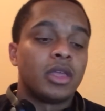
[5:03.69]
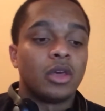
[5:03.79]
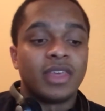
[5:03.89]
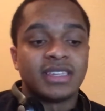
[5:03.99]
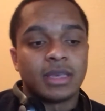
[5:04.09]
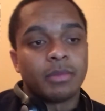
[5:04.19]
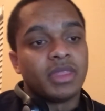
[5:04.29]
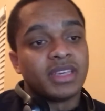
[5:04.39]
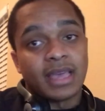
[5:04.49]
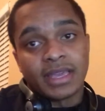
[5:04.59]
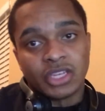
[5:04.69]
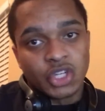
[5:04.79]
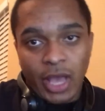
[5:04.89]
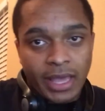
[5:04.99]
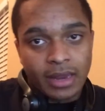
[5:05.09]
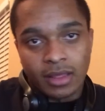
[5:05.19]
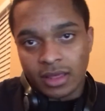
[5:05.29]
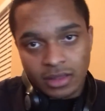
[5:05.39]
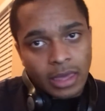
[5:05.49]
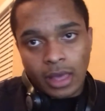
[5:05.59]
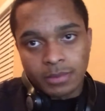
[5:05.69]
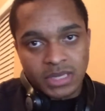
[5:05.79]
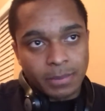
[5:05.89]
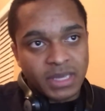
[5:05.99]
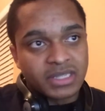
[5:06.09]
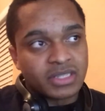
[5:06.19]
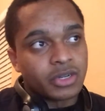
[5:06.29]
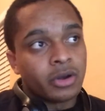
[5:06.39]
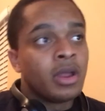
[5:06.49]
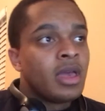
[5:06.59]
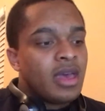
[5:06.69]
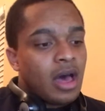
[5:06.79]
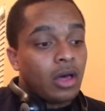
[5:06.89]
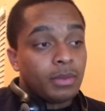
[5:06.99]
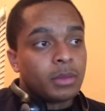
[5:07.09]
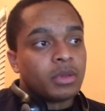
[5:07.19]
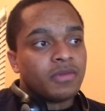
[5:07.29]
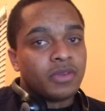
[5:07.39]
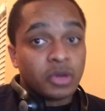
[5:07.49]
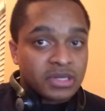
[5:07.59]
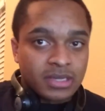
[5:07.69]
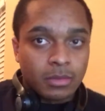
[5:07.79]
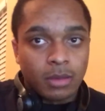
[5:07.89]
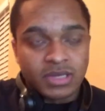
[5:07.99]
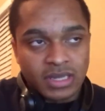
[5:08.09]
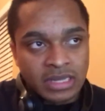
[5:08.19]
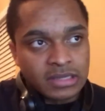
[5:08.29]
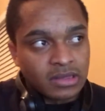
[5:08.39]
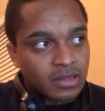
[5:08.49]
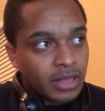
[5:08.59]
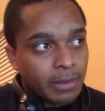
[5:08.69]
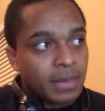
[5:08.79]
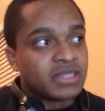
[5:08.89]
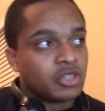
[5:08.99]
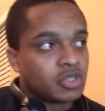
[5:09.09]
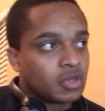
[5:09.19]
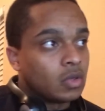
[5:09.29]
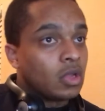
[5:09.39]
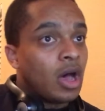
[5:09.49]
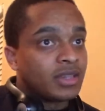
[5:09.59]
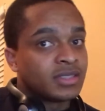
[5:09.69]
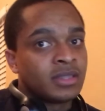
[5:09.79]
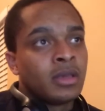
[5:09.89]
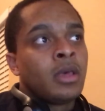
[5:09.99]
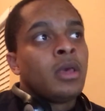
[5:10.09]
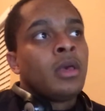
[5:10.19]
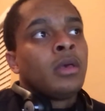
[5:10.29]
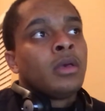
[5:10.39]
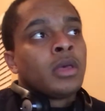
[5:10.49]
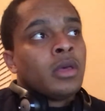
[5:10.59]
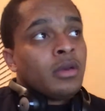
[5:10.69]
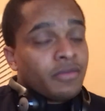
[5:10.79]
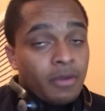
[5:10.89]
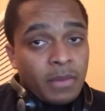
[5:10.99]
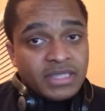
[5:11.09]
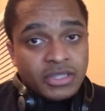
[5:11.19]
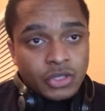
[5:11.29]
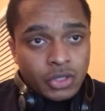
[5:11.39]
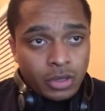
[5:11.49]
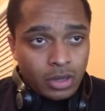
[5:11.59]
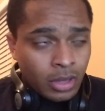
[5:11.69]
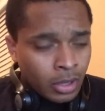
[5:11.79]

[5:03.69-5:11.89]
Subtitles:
they sent me this. I can check it. It comes up easier. I'll be able to view it. Sometimes it's like messages are lost from Messenger